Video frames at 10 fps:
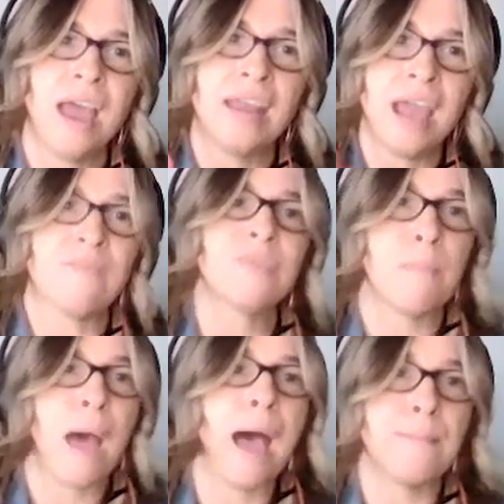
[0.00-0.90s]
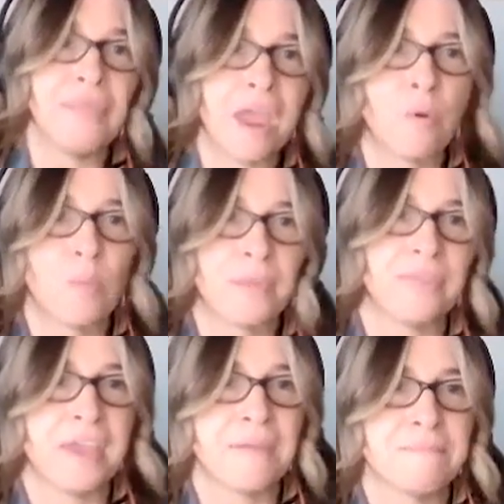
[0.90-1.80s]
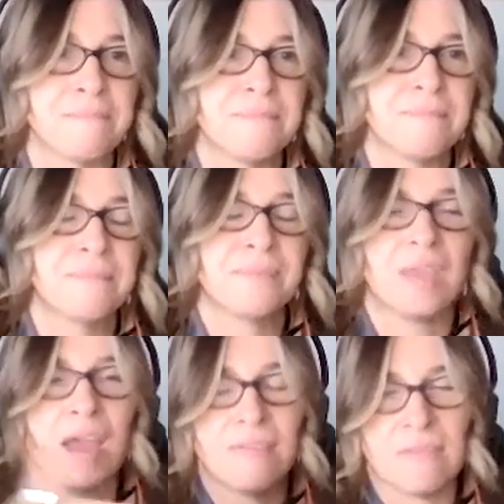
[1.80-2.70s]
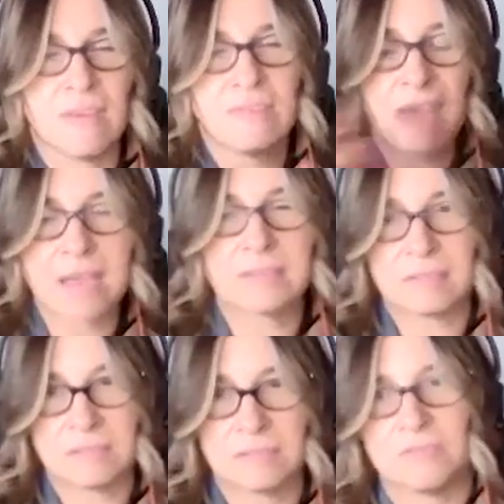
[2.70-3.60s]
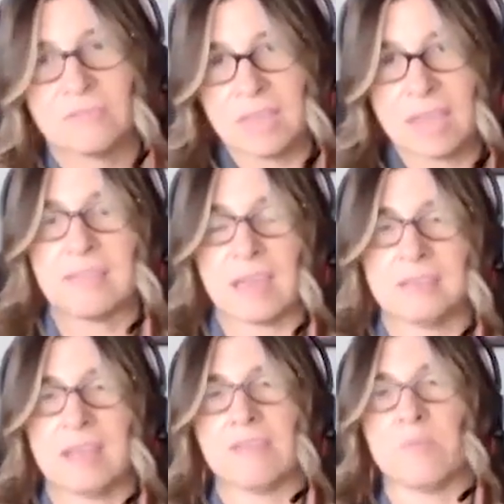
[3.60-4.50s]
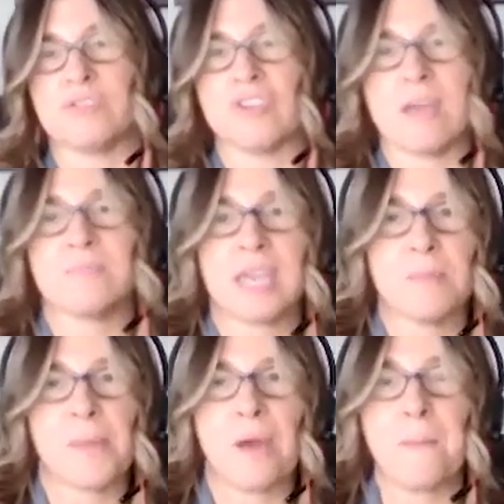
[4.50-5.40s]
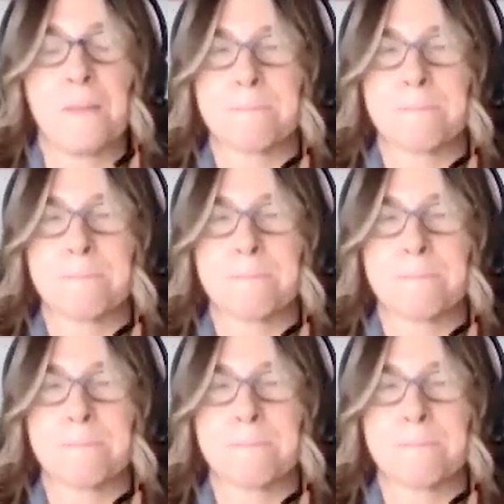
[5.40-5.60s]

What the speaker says: and have his mom there with him? And that's Nick, that's how the wind chimes came about.